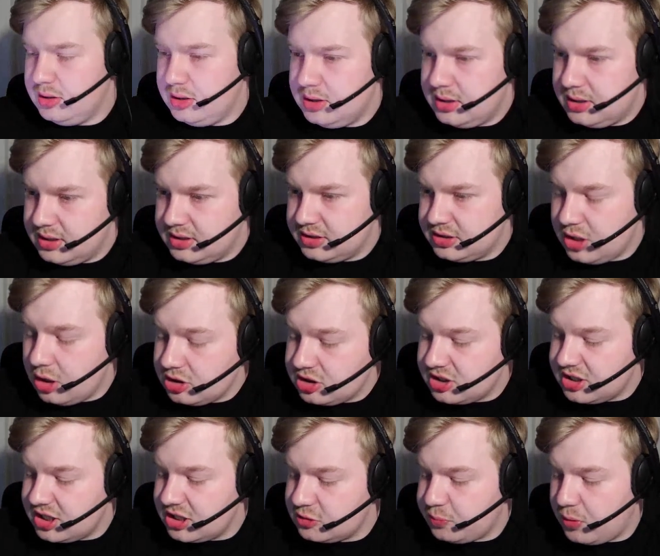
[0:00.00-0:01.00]
It's got to
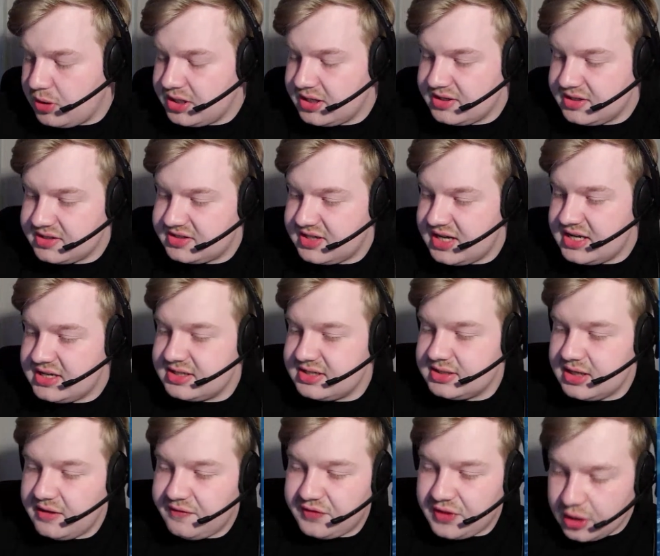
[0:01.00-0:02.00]
this point of the season.
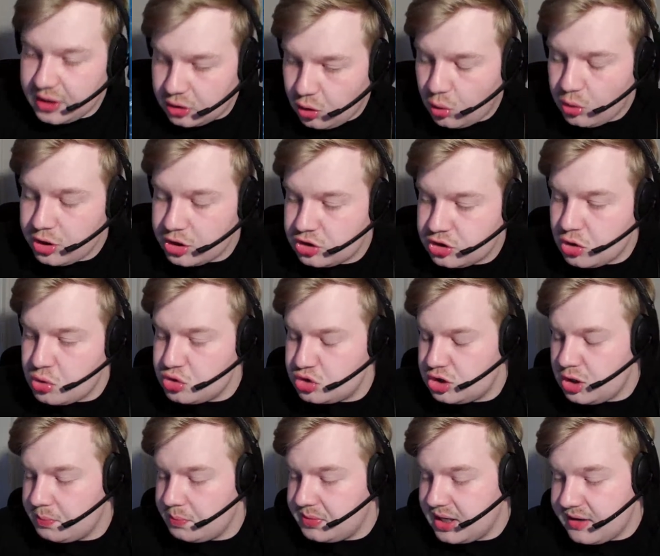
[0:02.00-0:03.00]
If they're going to do
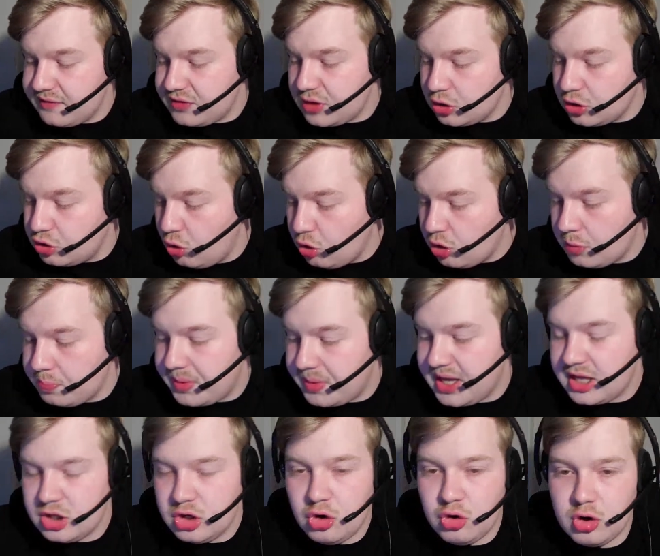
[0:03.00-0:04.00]
something, if they're going to be
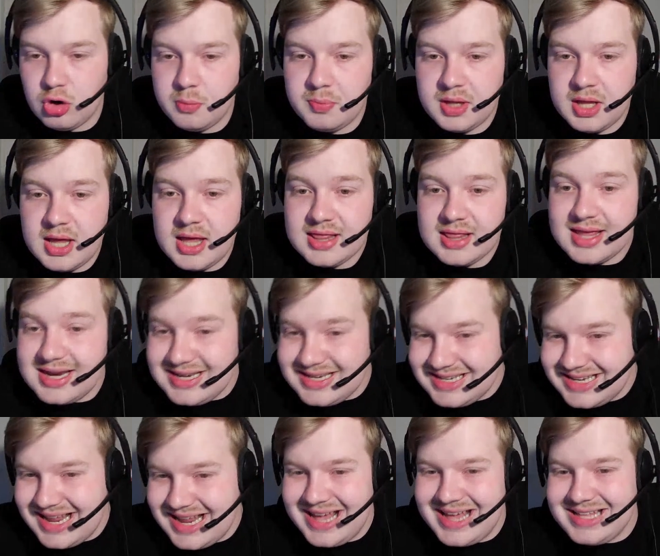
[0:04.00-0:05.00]
in Europe, they
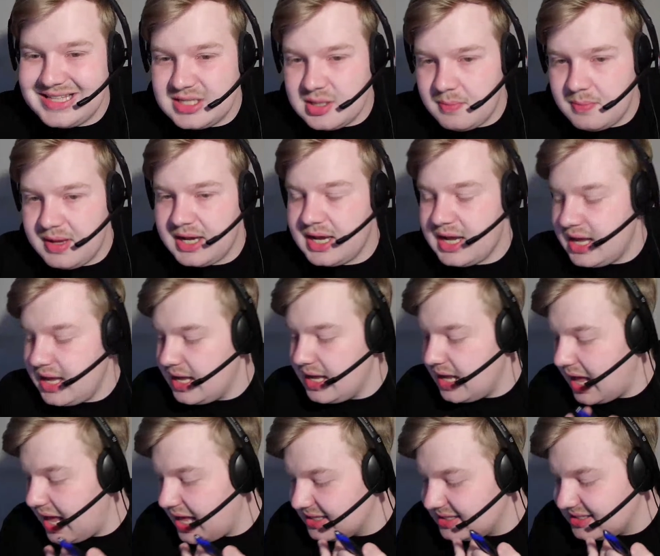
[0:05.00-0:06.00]
need to make
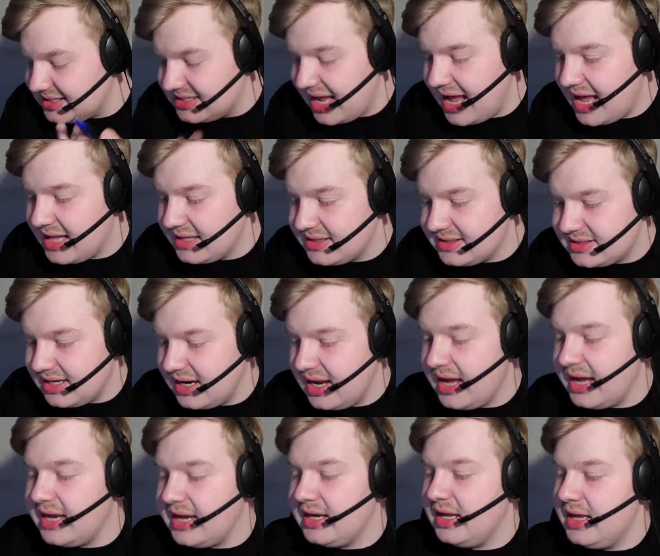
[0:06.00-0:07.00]
a stand
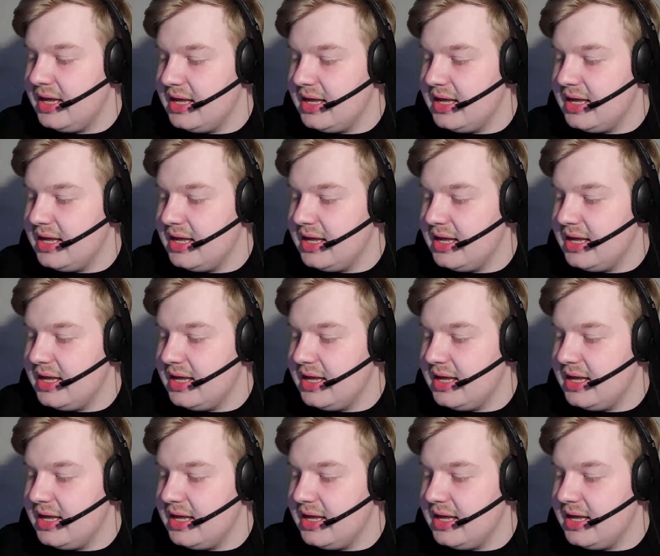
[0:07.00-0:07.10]
tonight.